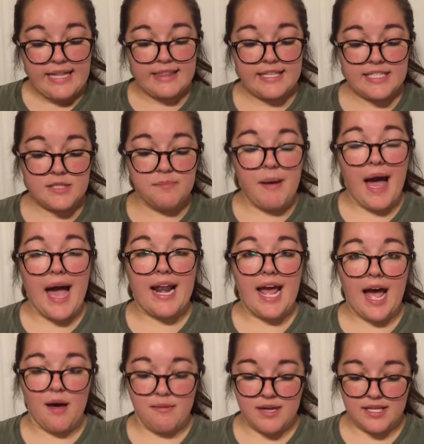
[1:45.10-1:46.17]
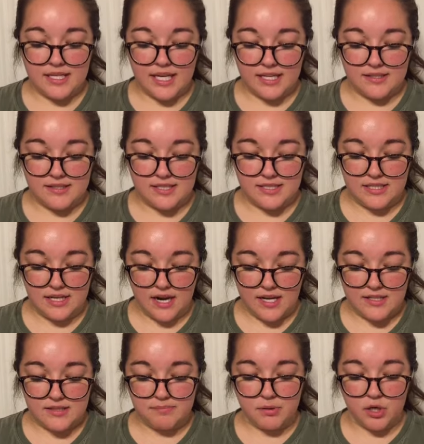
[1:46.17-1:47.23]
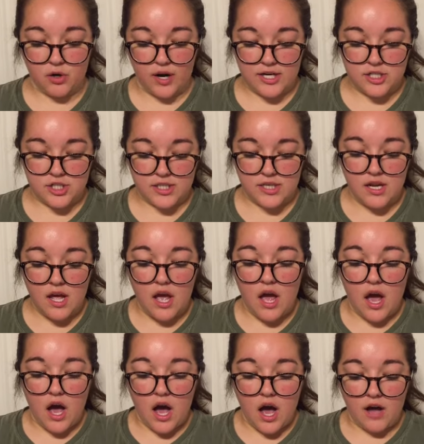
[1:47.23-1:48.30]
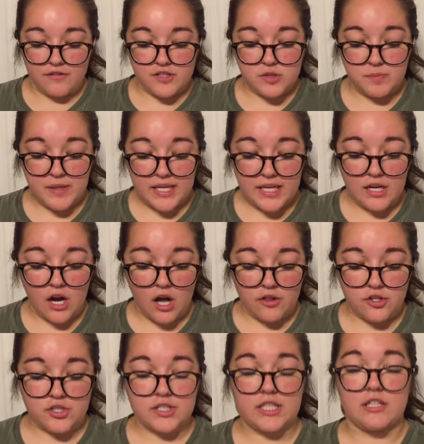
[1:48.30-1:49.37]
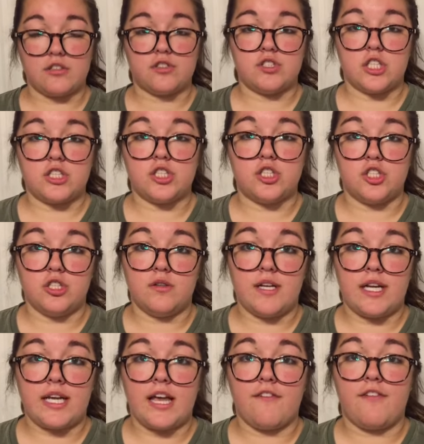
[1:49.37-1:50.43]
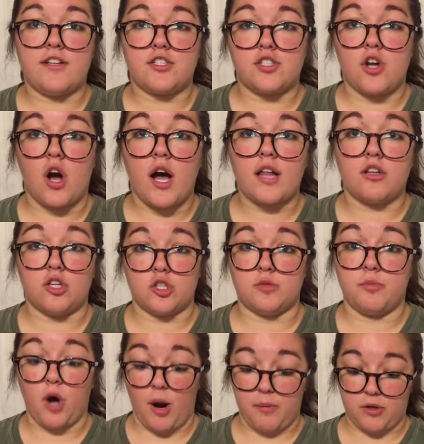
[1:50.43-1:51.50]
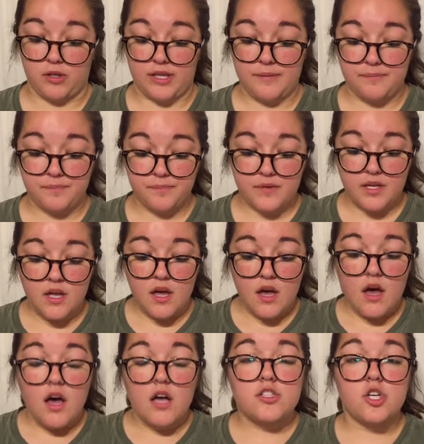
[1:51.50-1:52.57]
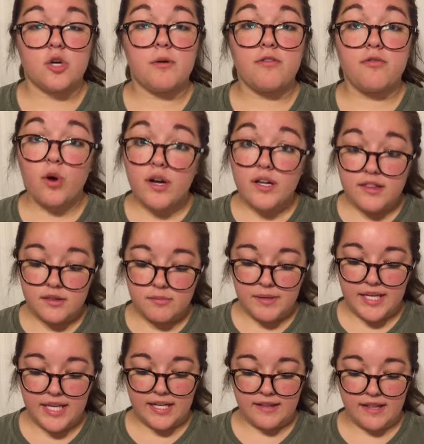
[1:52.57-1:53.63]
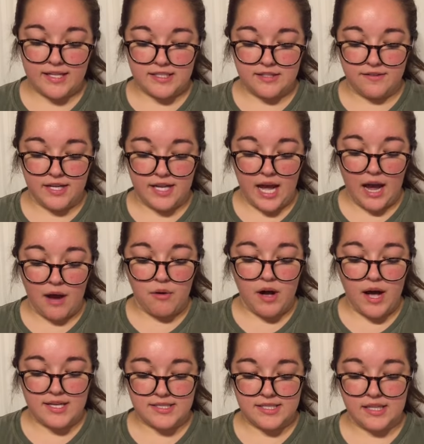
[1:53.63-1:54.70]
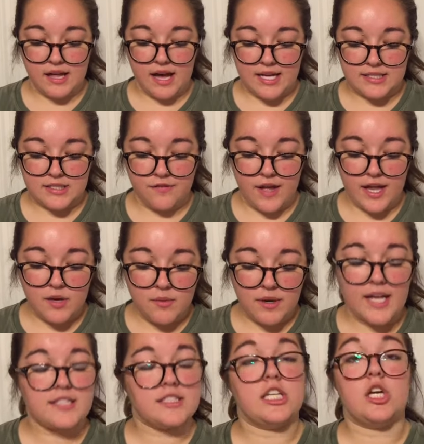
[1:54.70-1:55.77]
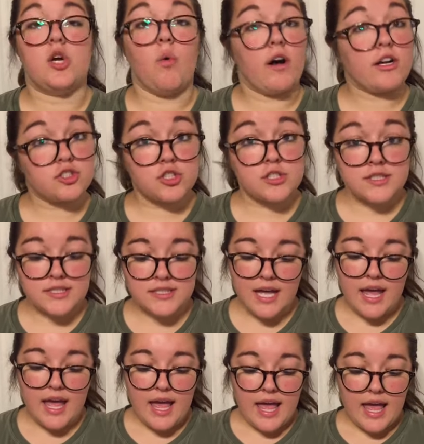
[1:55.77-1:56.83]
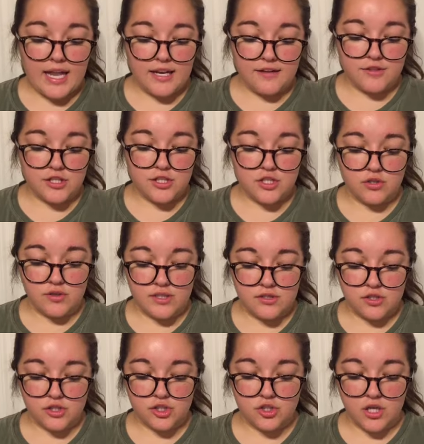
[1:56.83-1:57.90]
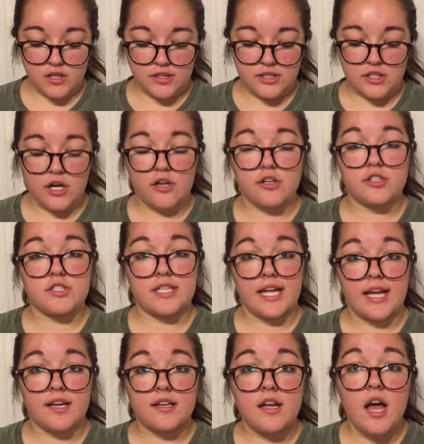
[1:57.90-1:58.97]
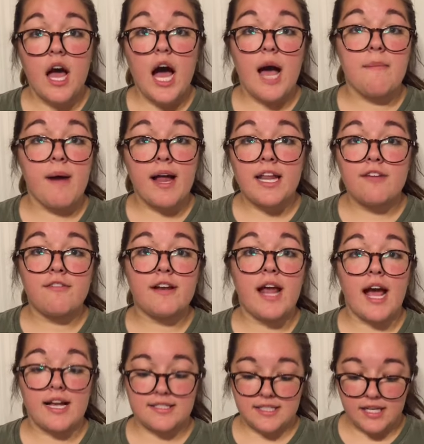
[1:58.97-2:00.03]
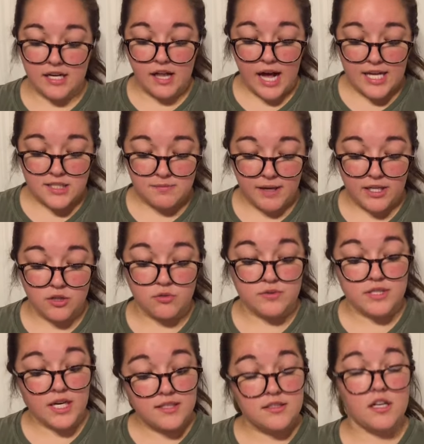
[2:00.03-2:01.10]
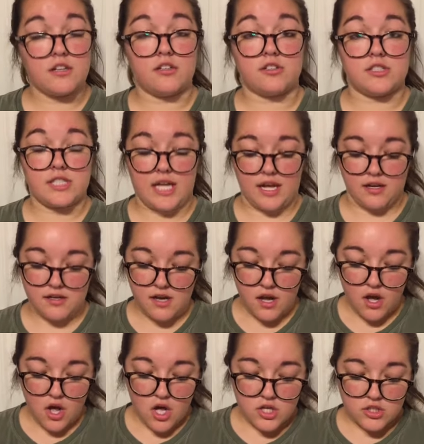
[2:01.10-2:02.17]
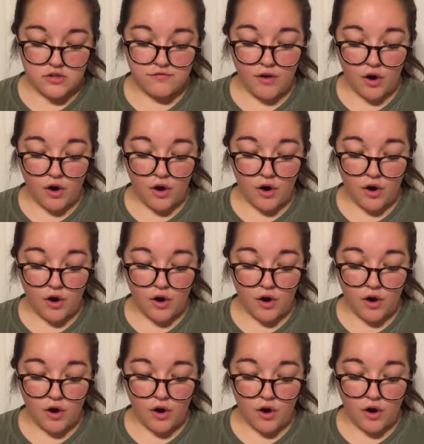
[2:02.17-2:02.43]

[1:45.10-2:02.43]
This bad habit can stunt progression of speed and other skills such as shooting if it's not learned properly. So before beginning the activity, I will ask the class if anyone has any questions, and if the students are struggling to understand, I might even ask a classmate who does understand to